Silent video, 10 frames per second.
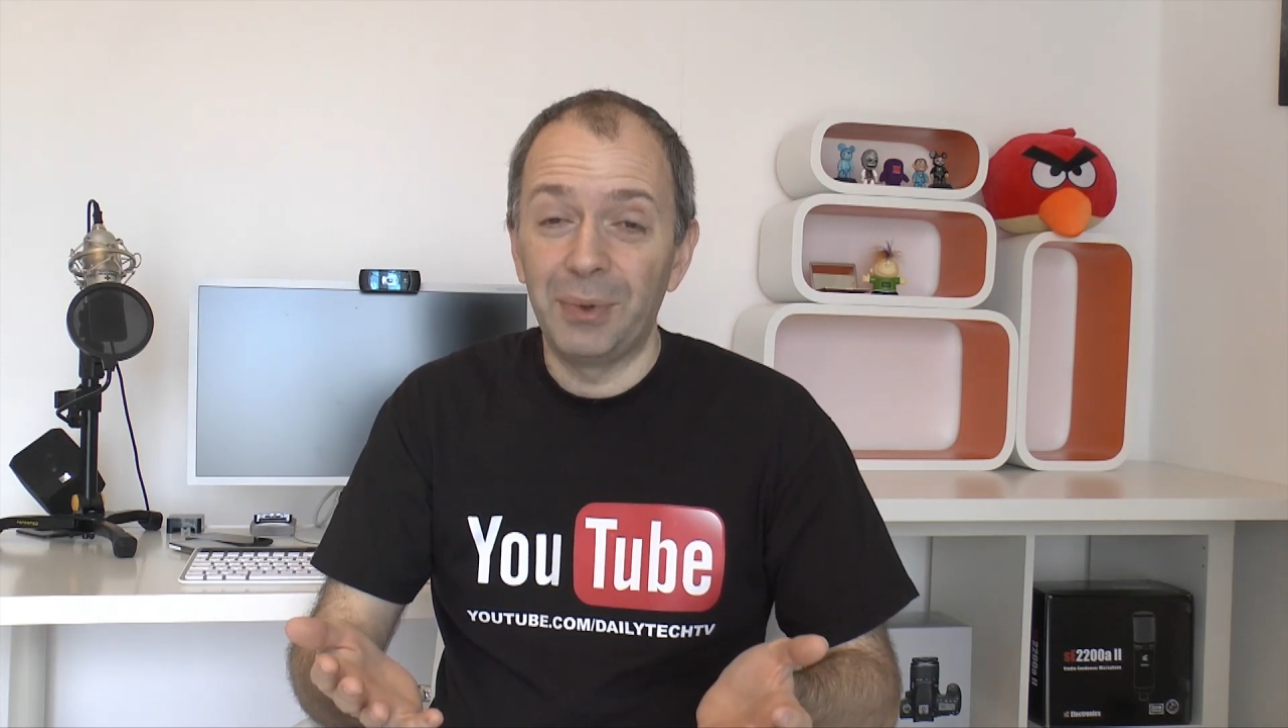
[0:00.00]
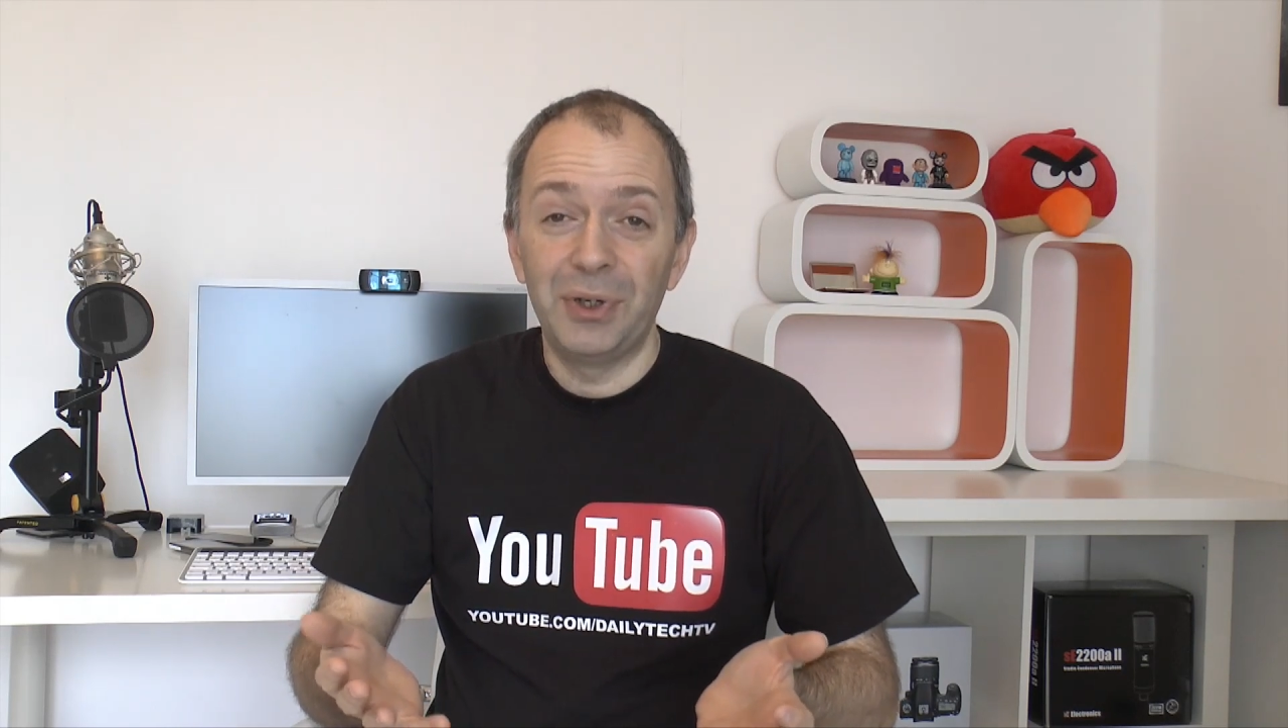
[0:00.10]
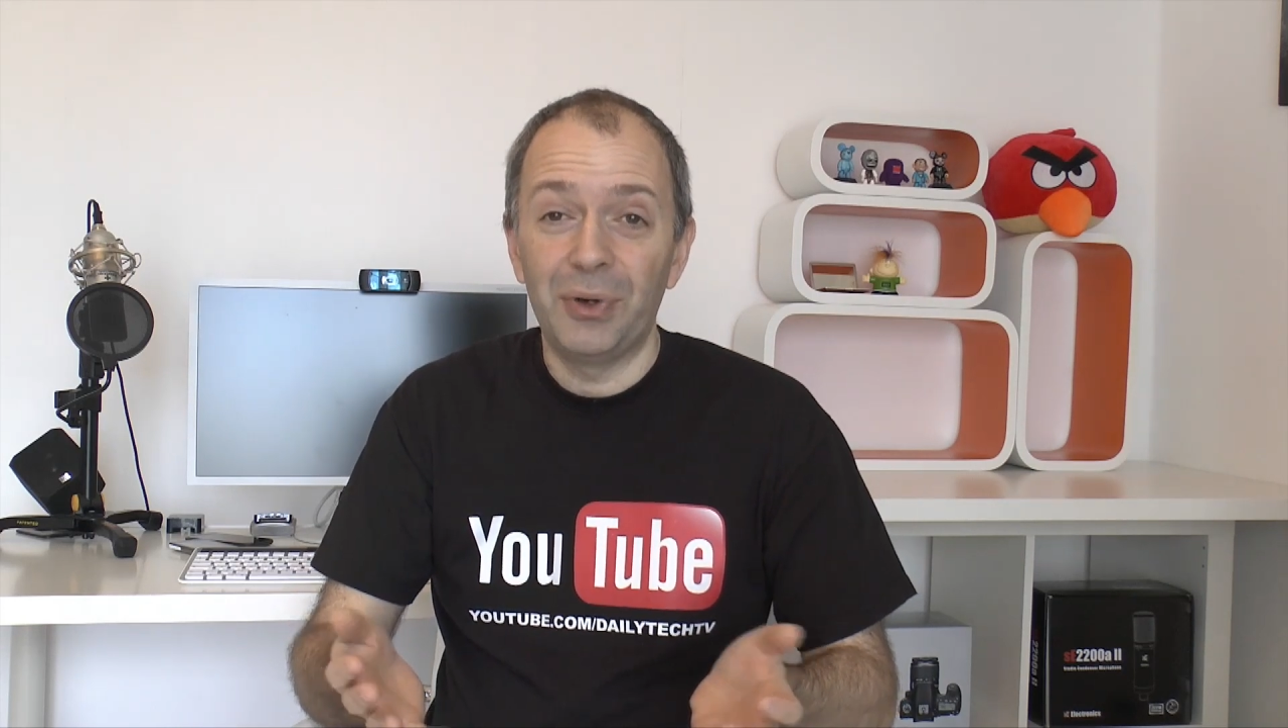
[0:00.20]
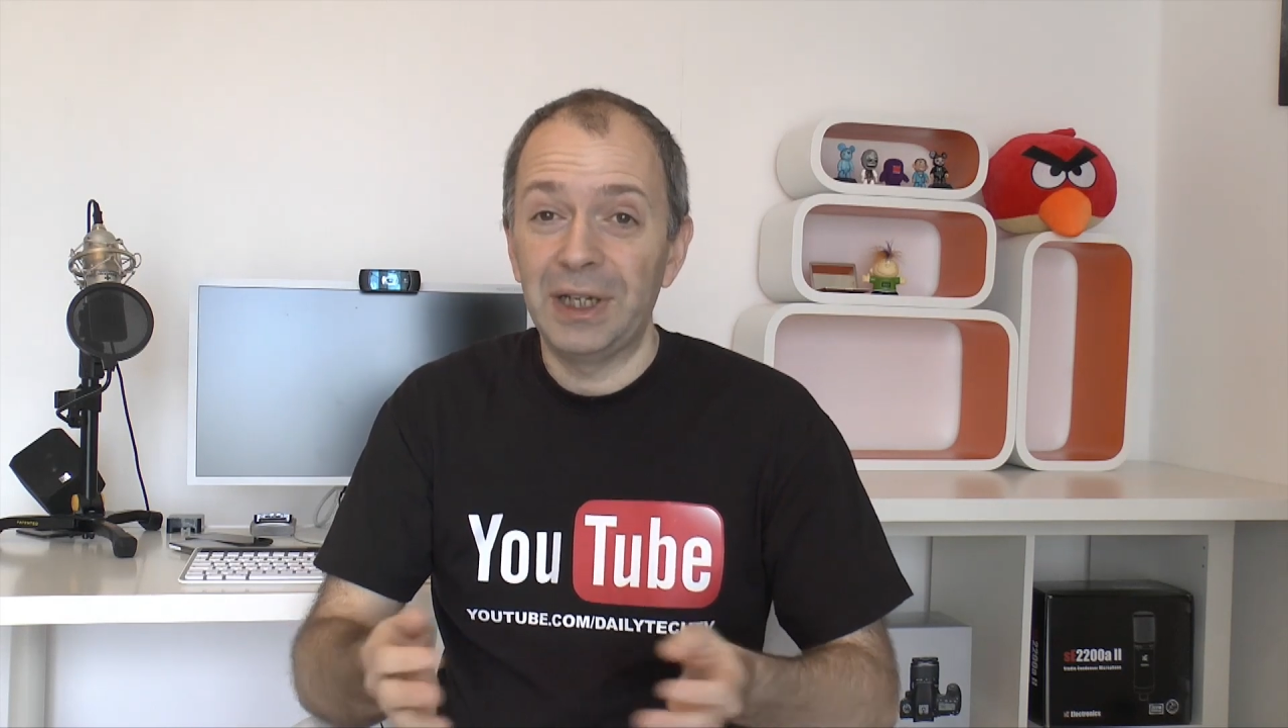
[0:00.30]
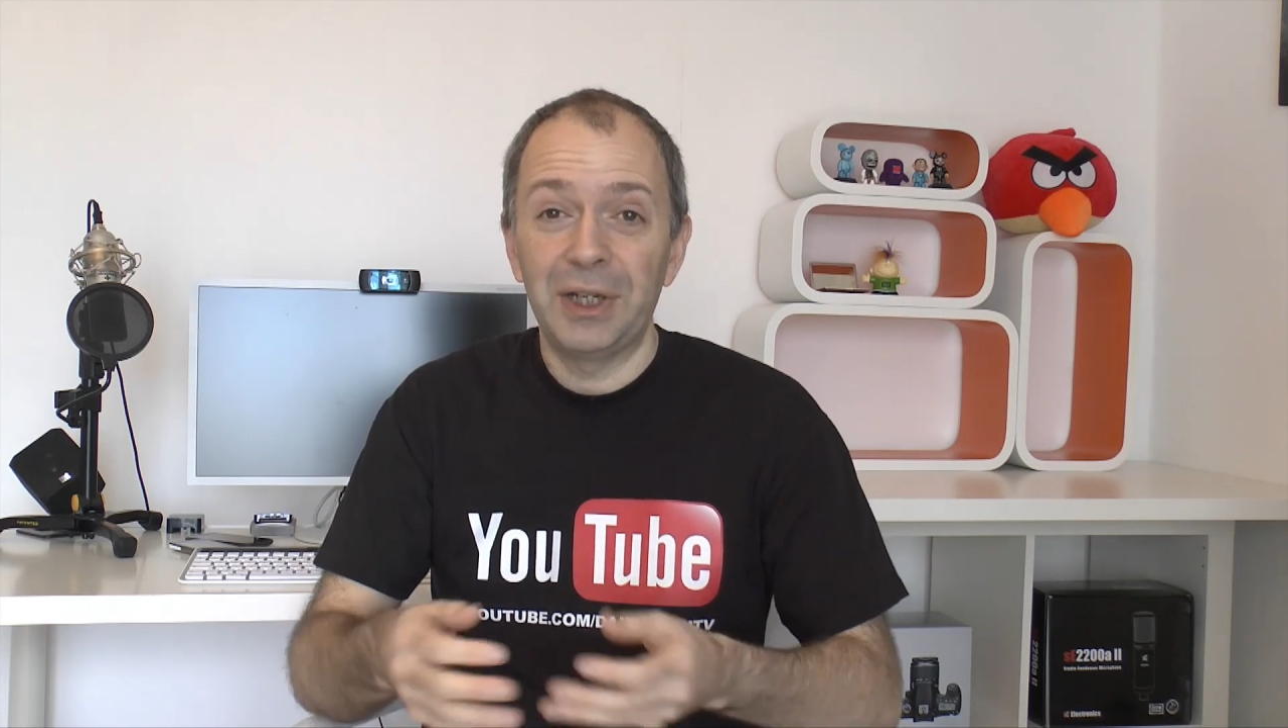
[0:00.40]
We're
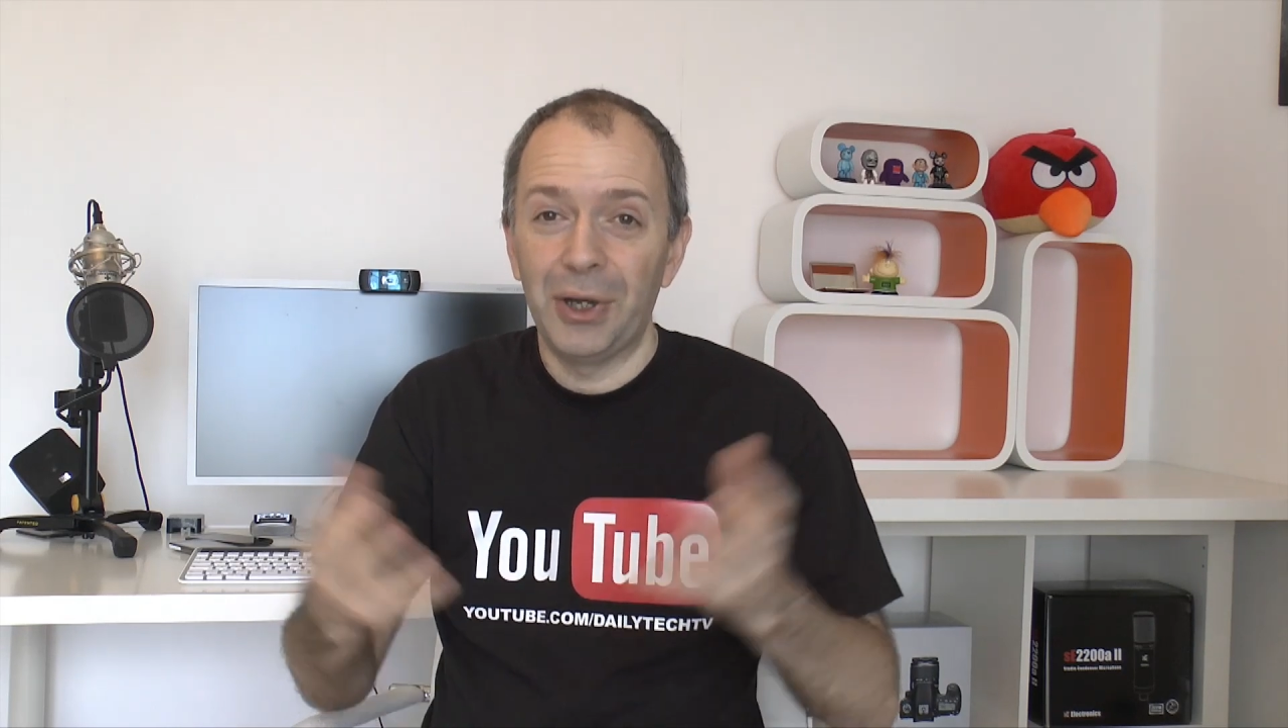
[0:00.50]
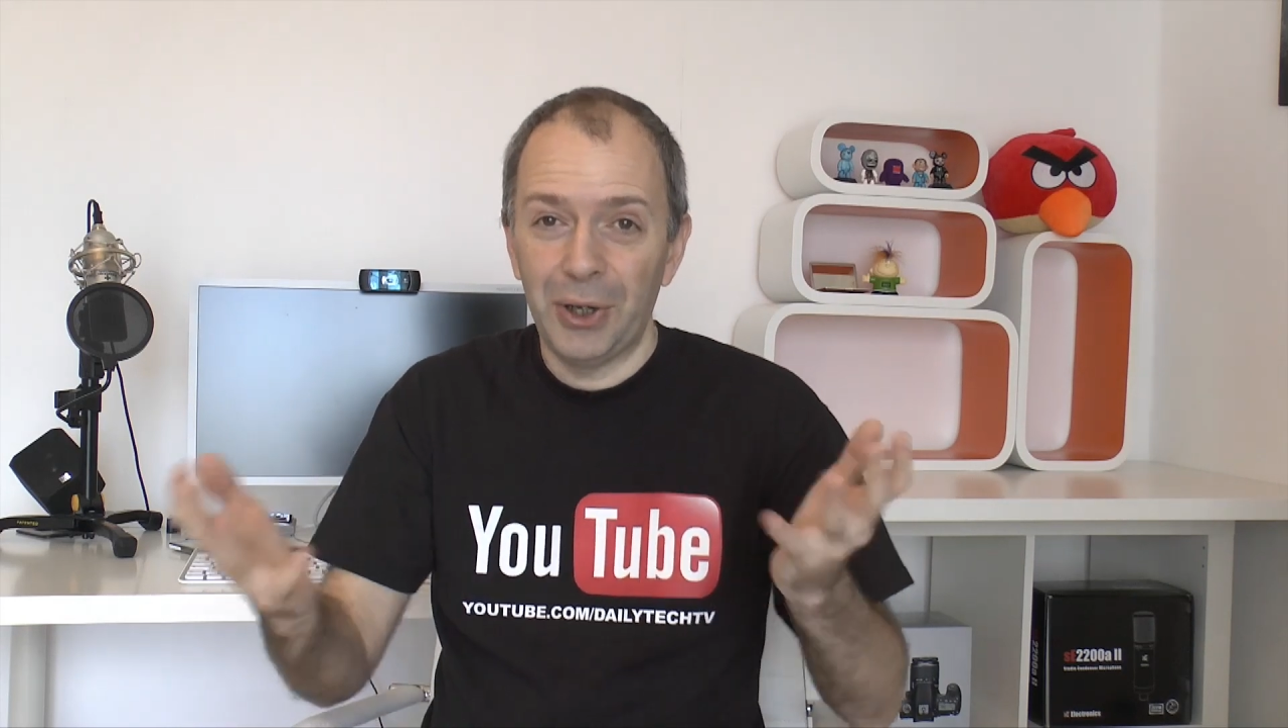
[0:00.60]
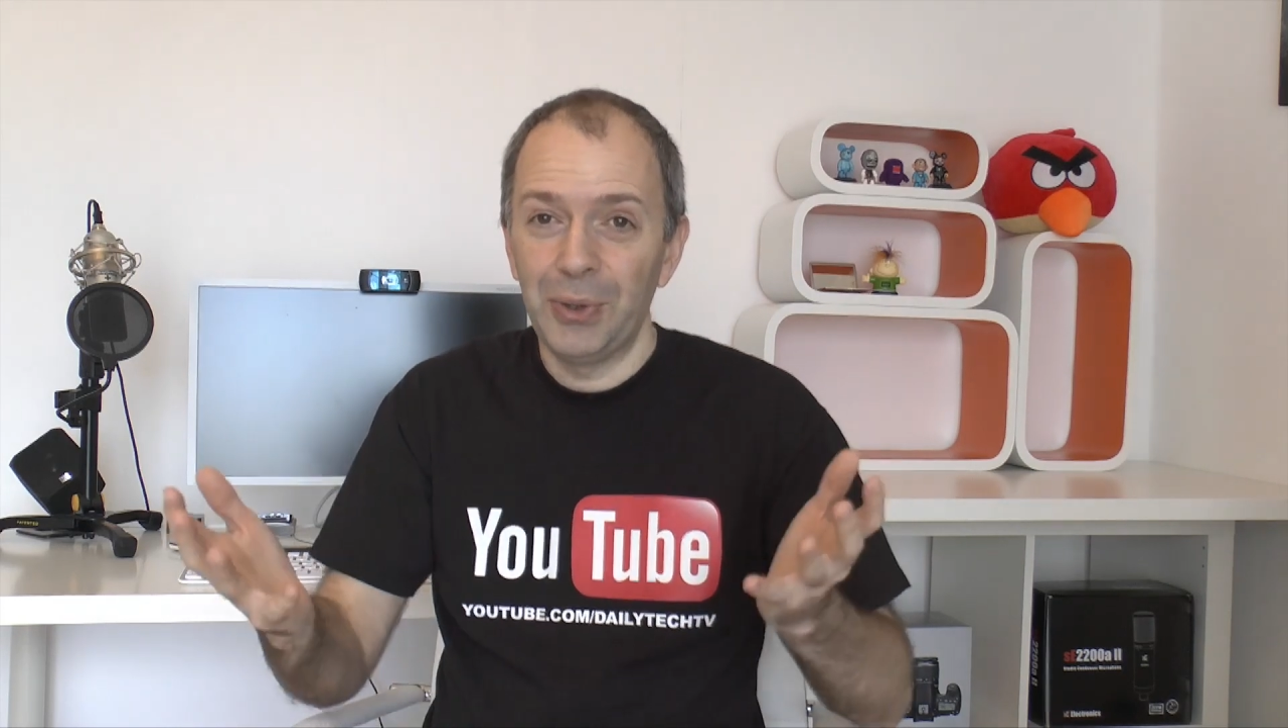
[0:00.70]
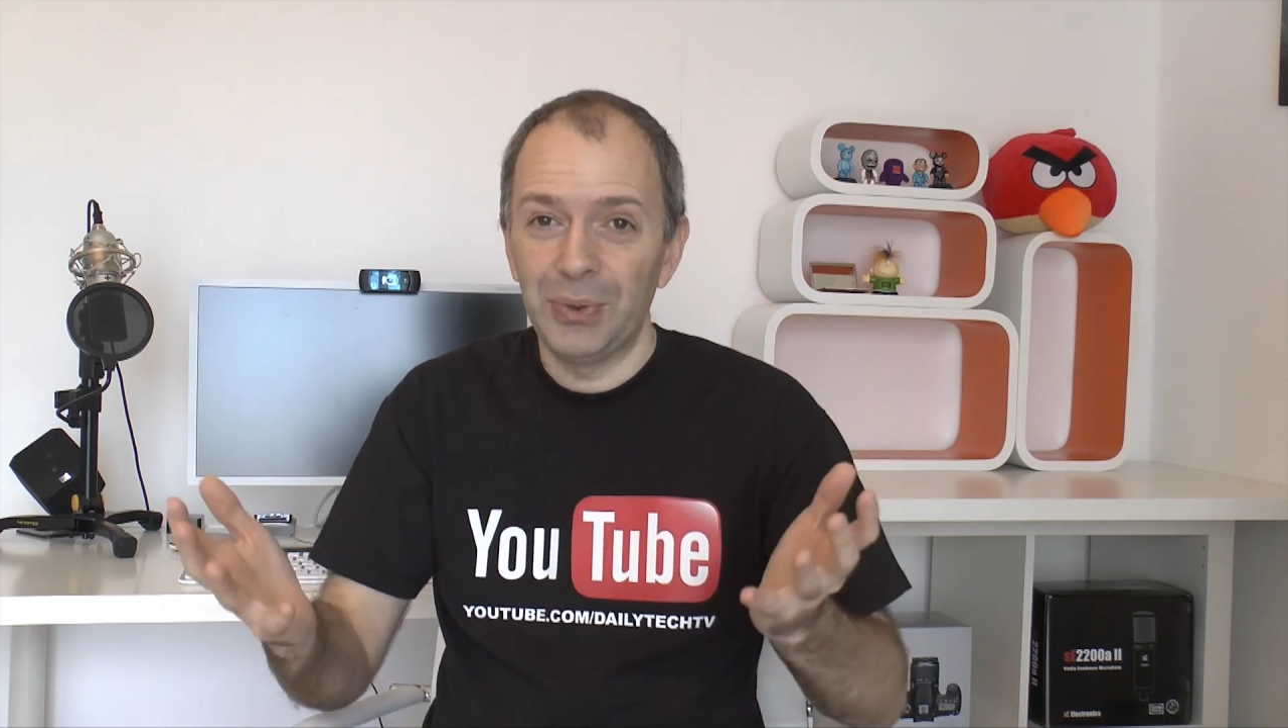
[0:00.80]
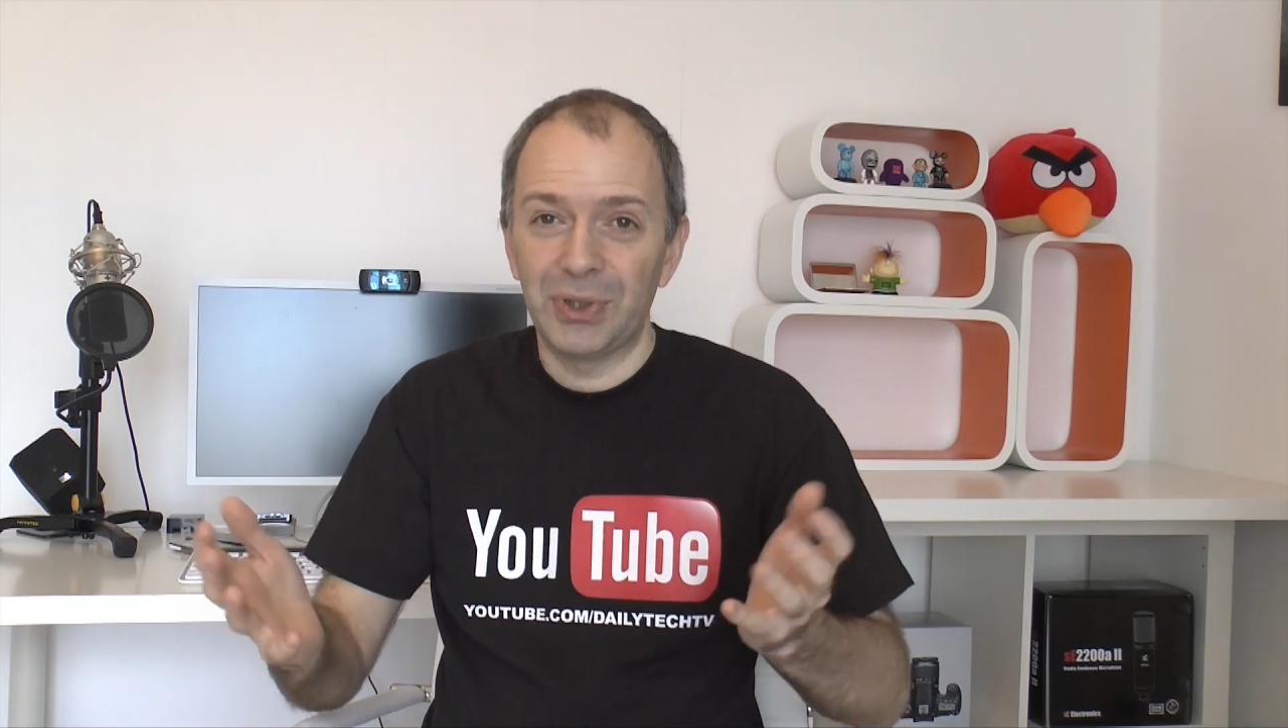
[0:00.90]
not in
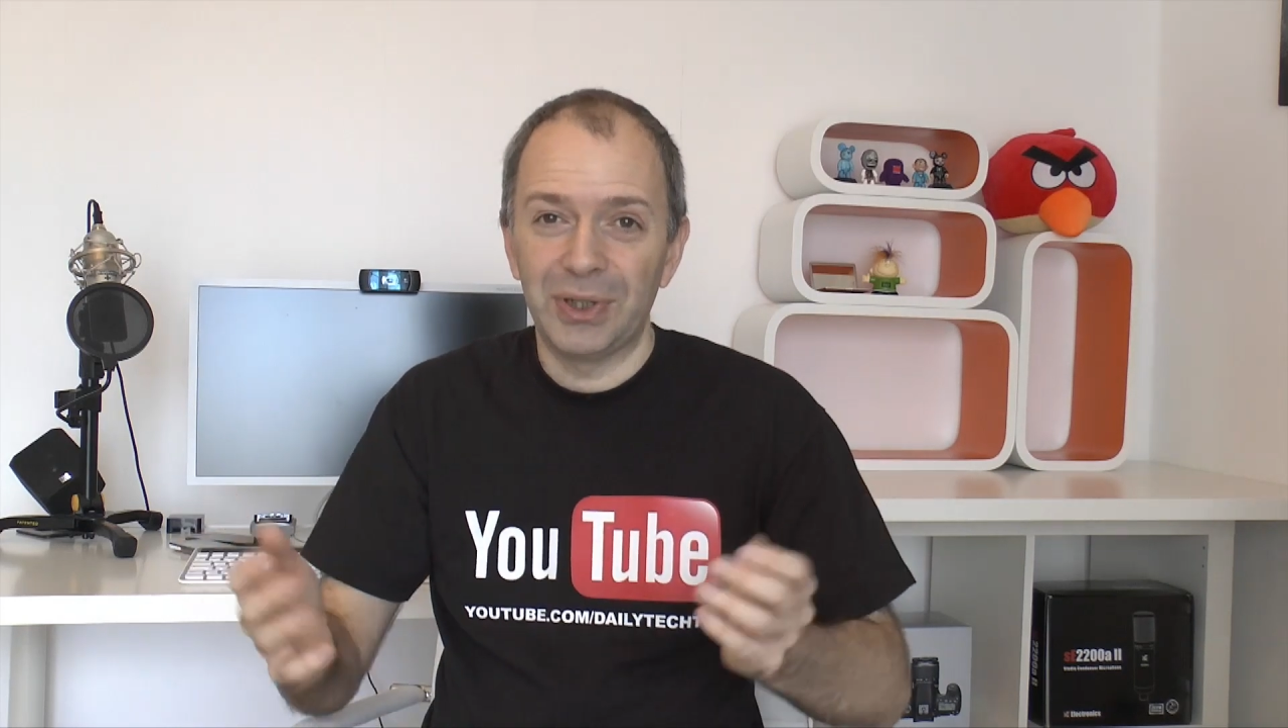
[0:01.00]
cahoots